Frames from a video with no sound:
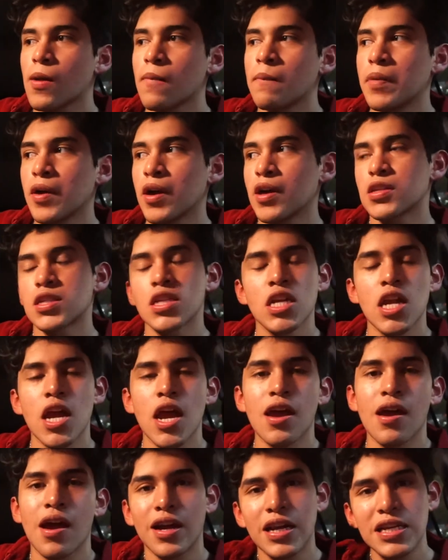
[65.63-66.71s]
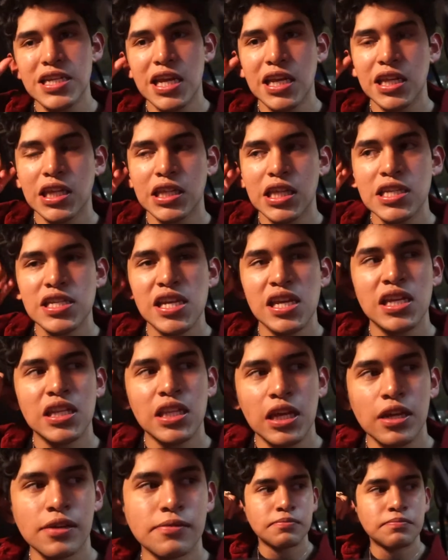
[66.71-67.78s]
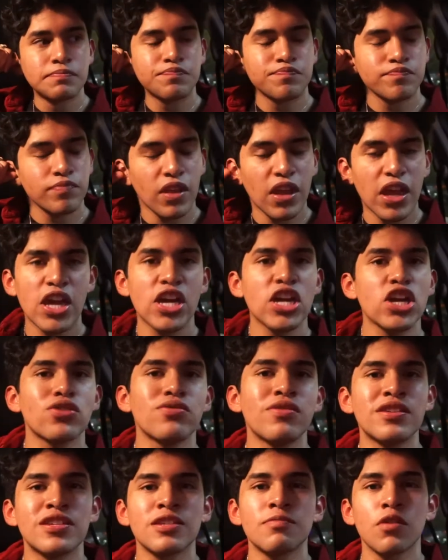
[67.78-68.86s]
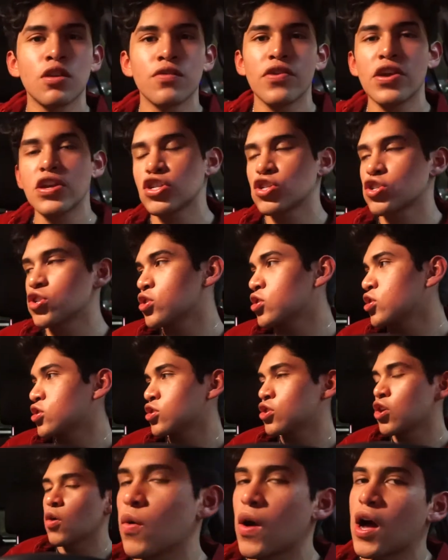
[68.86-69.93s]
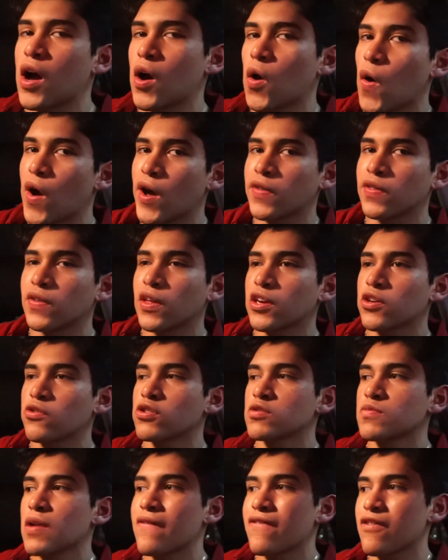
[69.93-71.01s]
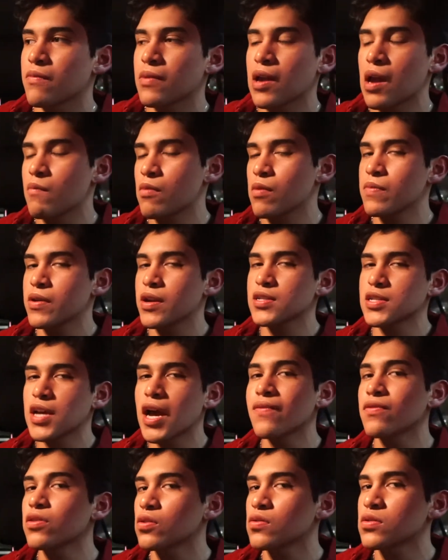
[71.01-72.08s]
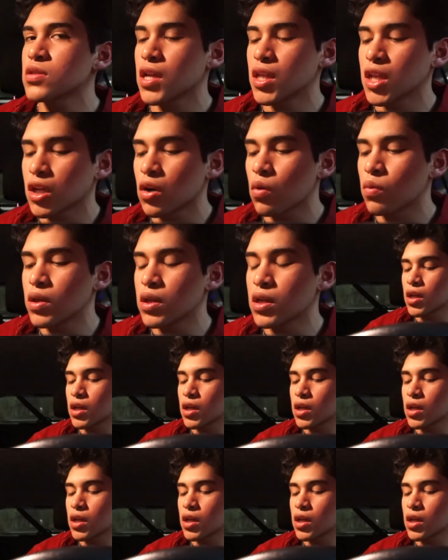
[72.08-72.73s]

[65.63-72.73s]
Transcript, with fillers: But today I just had like this sudden like increase in motivation to just go out and like use my phone camera because I haven't used it in like a week